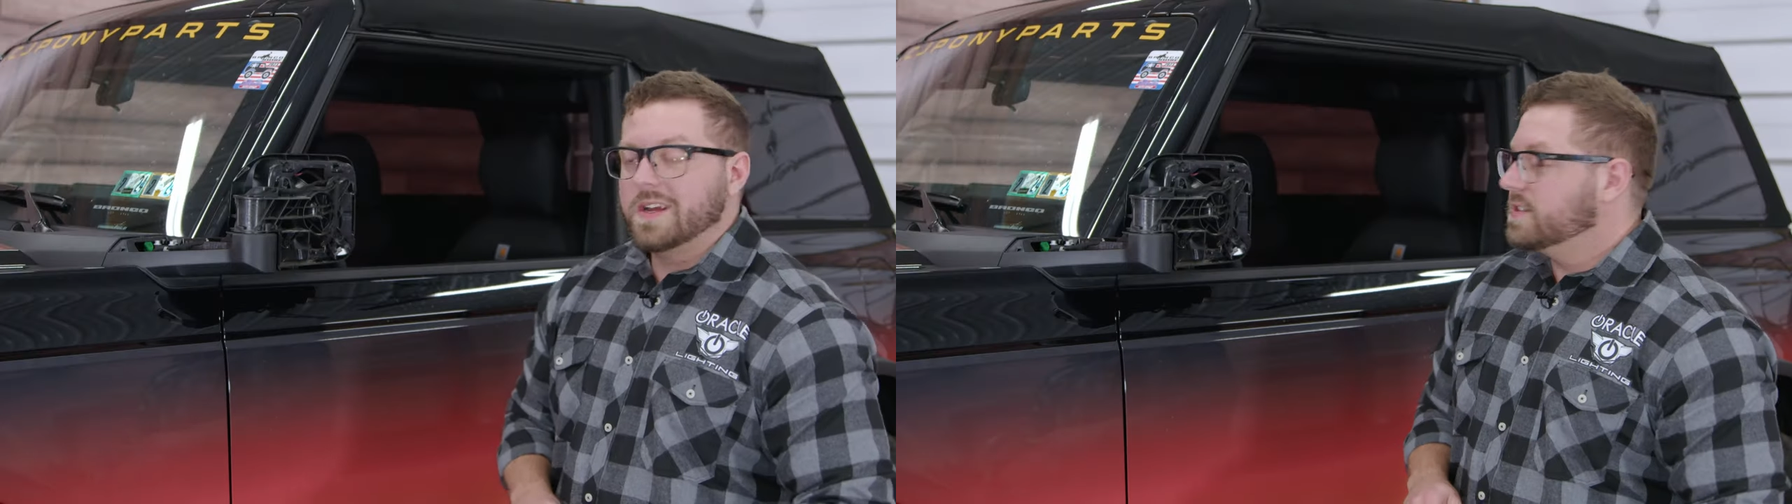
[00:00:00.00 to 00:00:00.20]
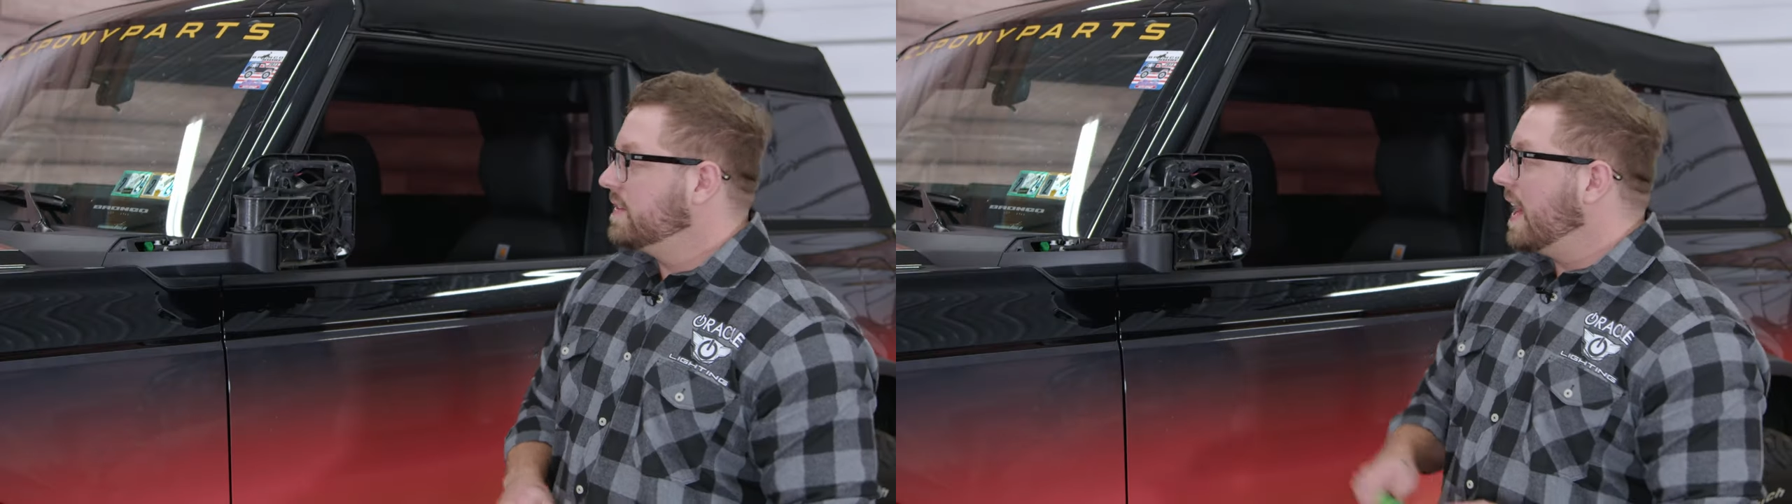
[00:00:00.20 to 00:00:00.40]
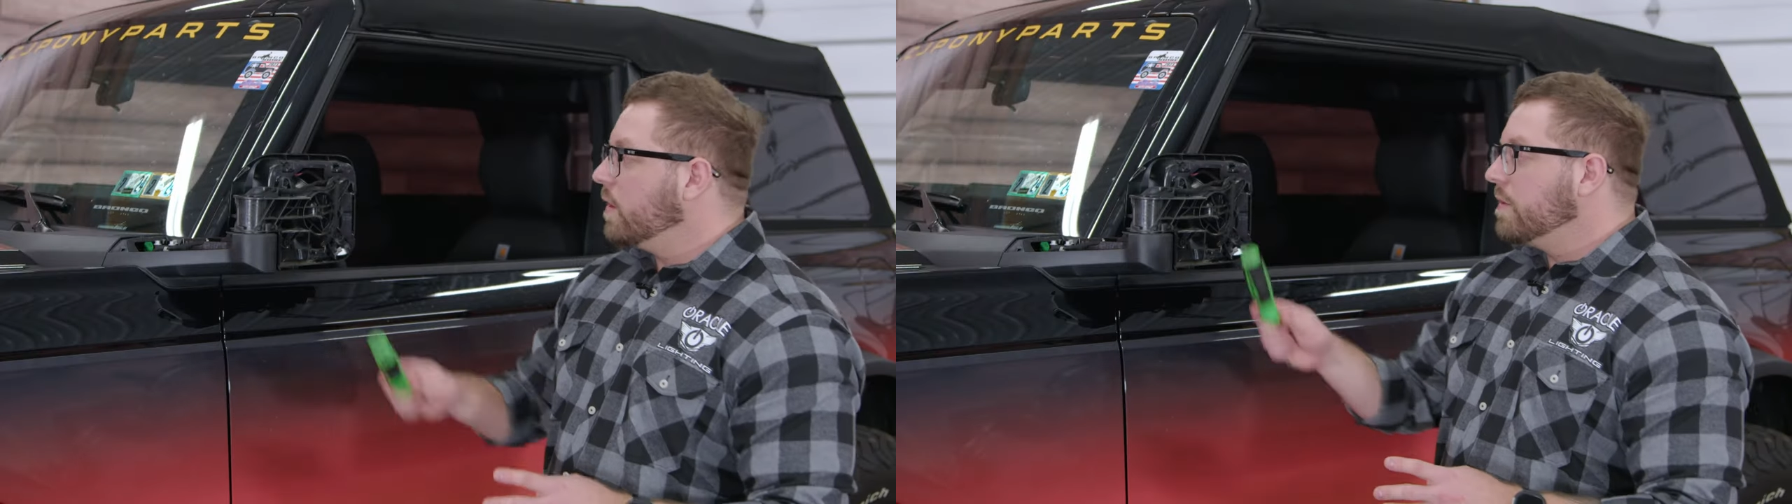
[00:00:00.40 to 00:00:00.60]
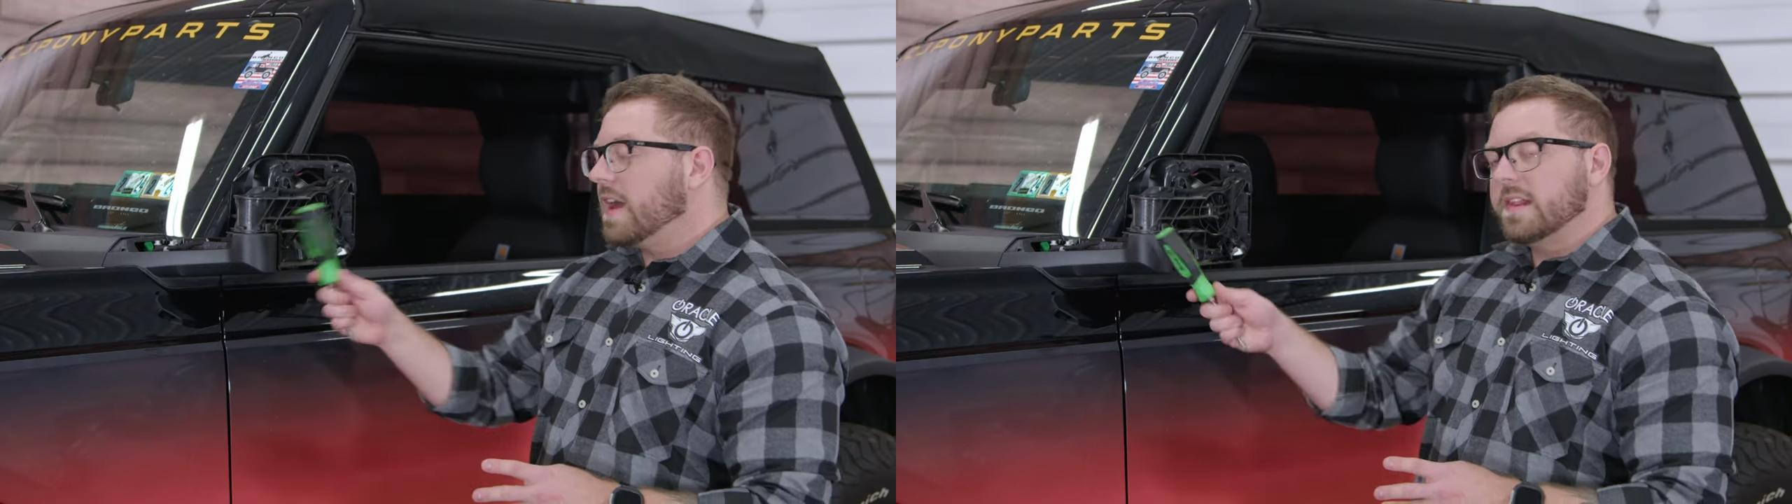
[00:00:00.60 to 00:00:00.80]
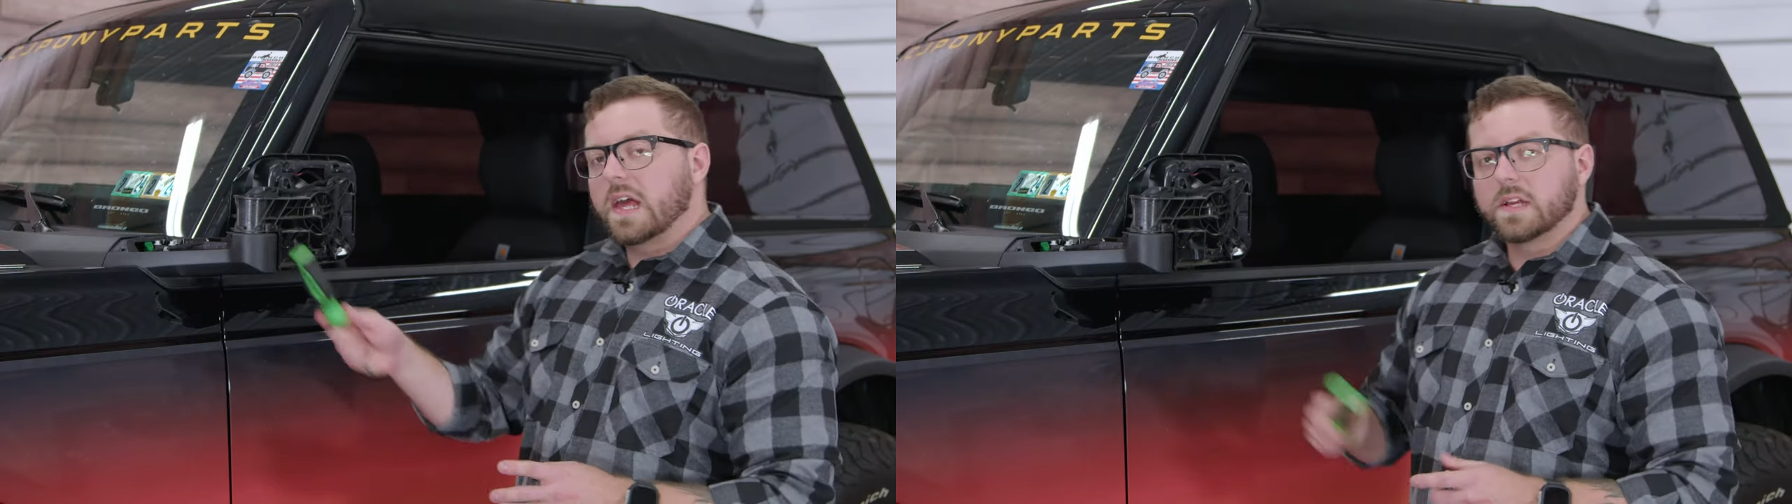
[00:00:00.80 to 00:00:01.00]
right, so now that we've
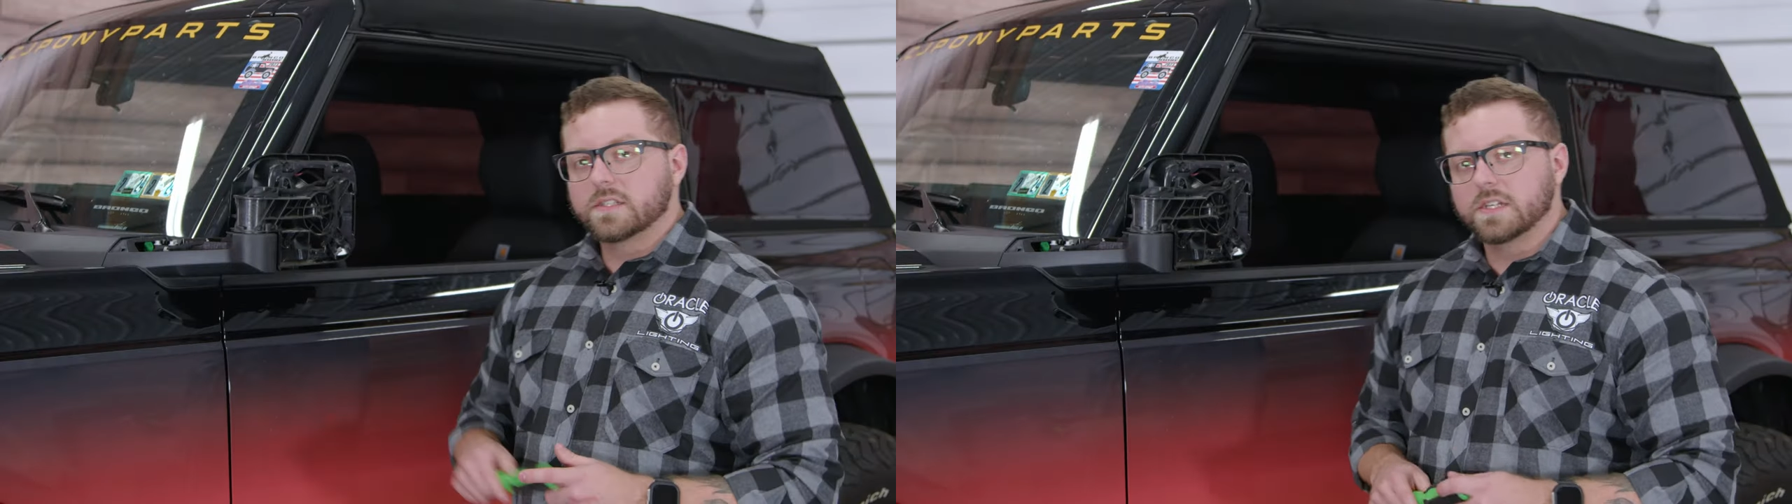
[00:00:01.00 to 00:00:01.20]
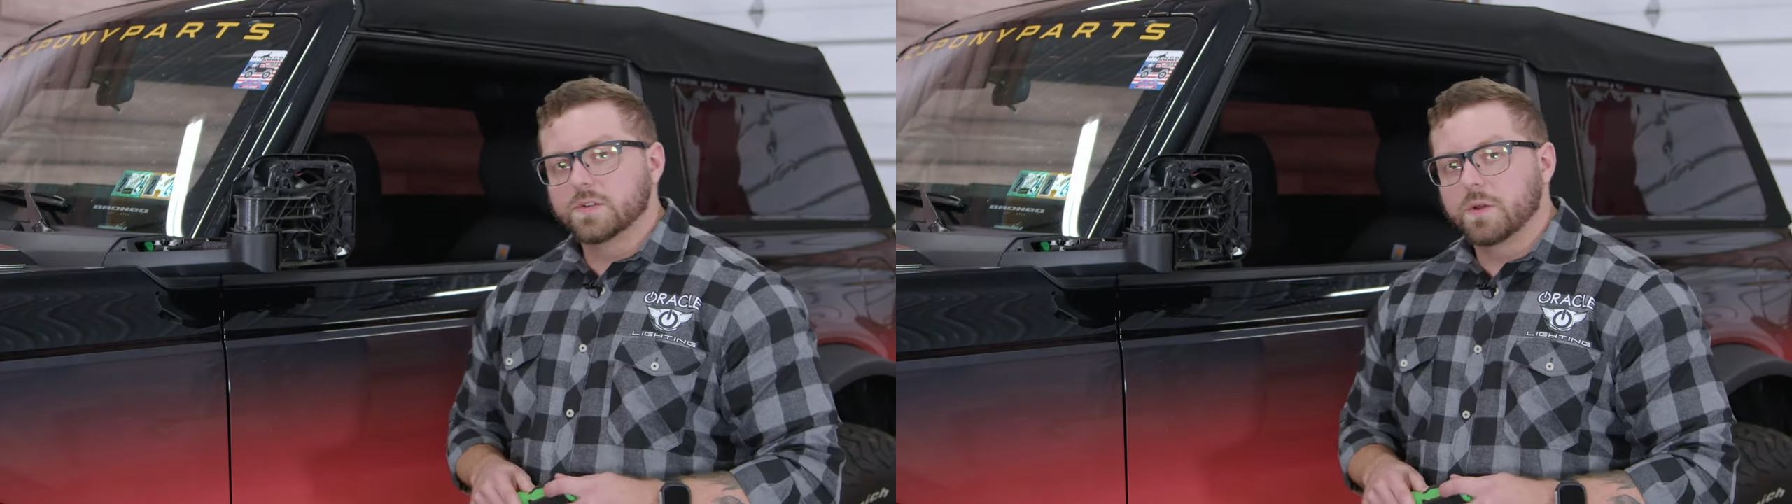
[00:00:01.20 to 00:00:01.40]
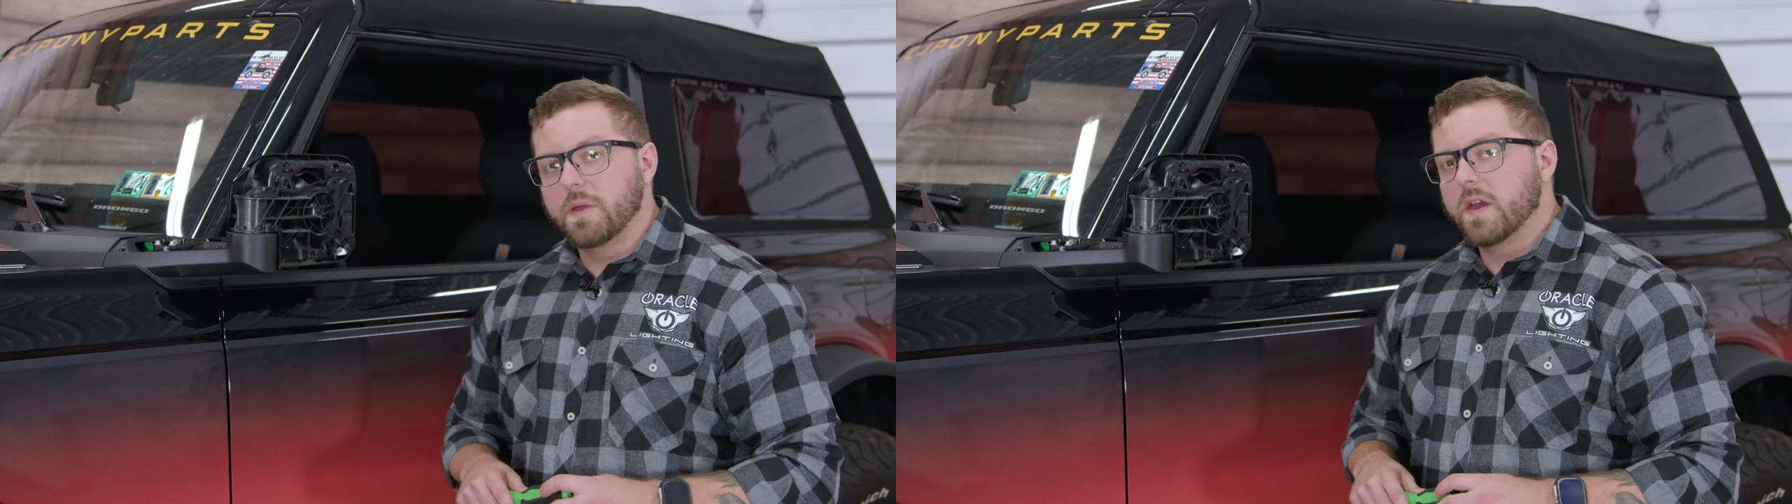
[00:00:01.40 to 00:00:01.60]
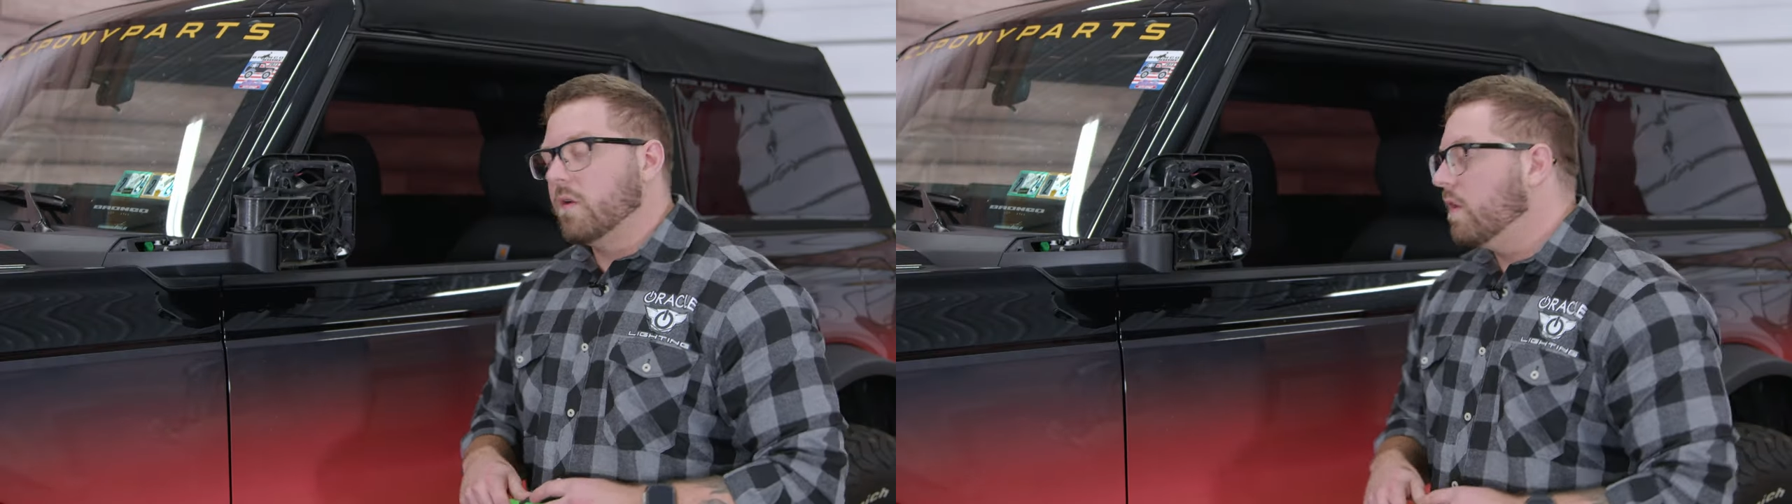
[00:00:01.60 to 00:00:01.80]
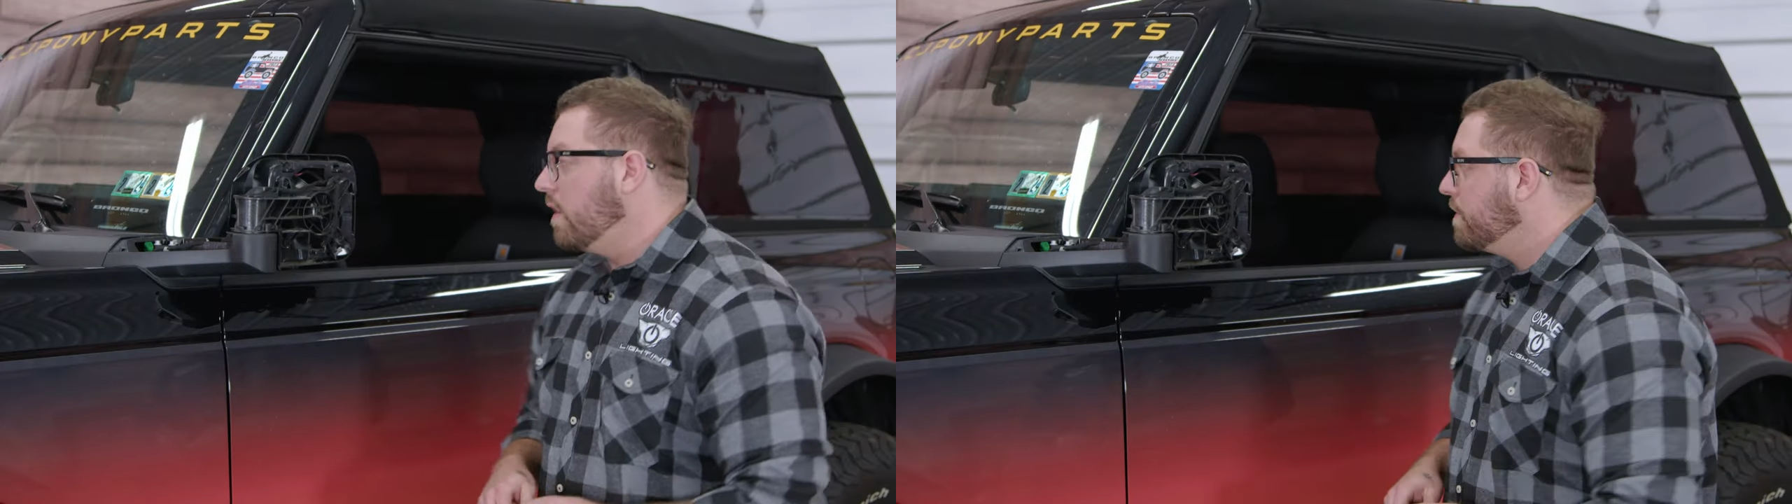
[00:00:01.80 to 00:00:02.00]
got that accessory panel
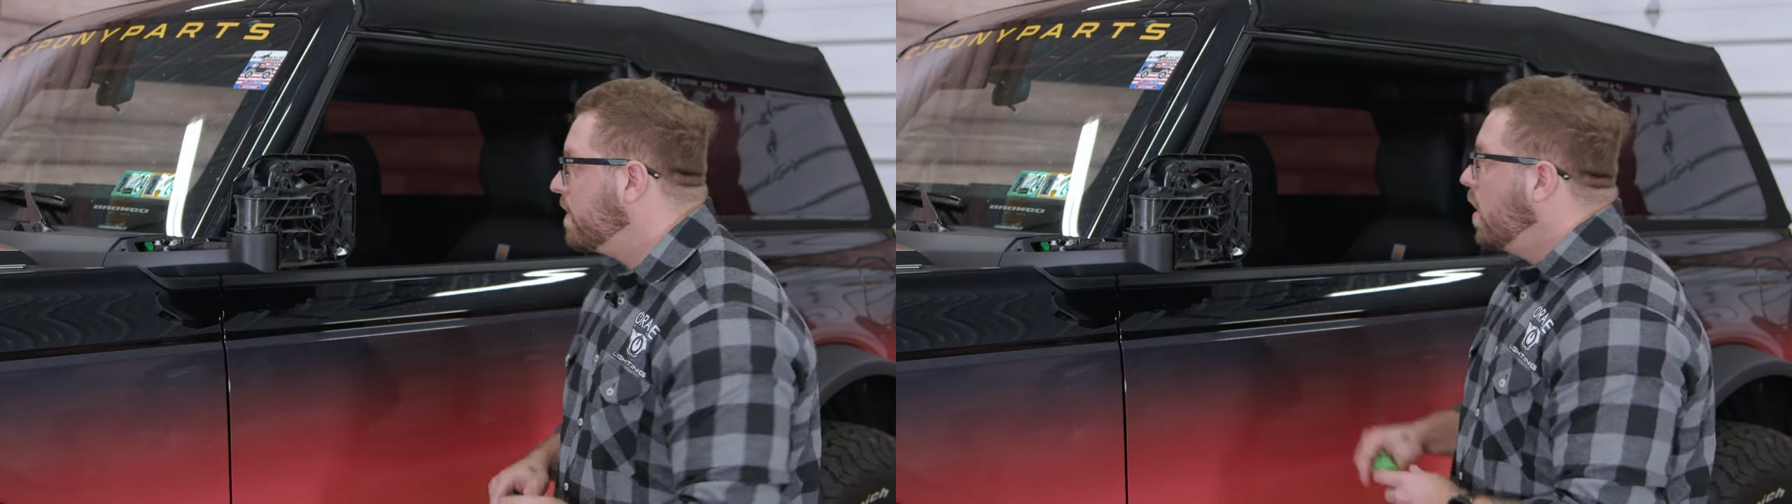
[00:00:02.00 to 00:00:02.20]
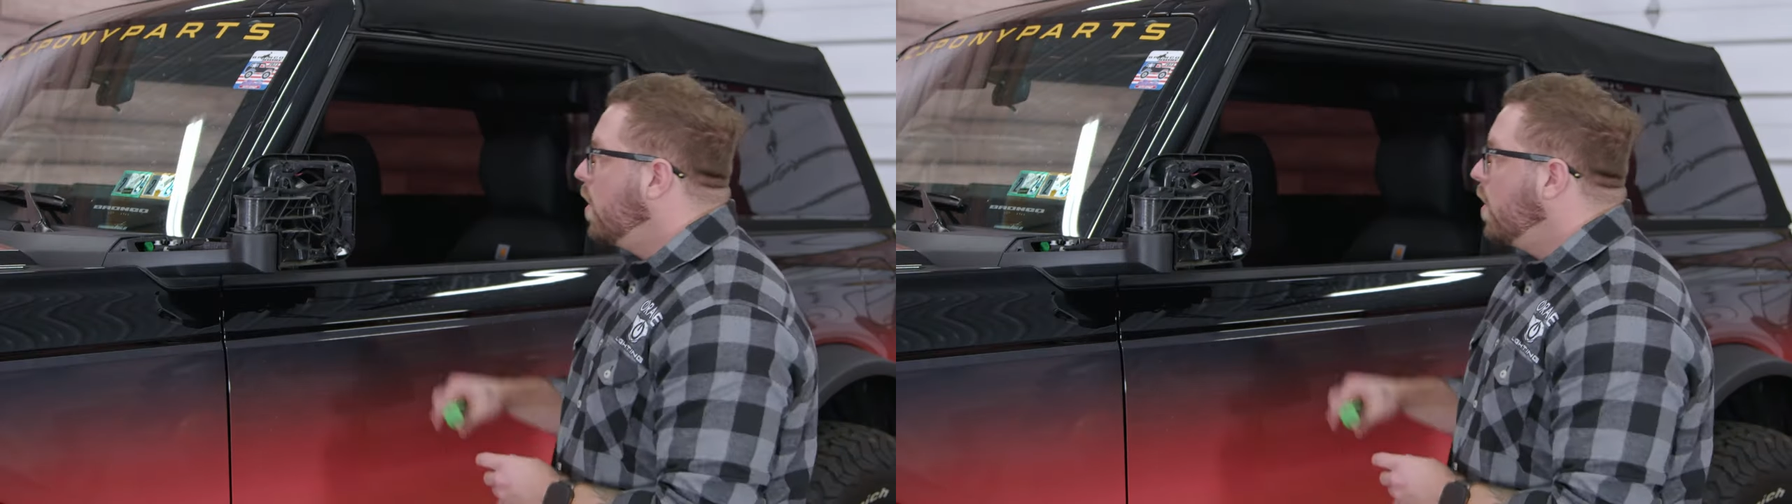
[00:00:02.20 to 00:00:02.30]
off,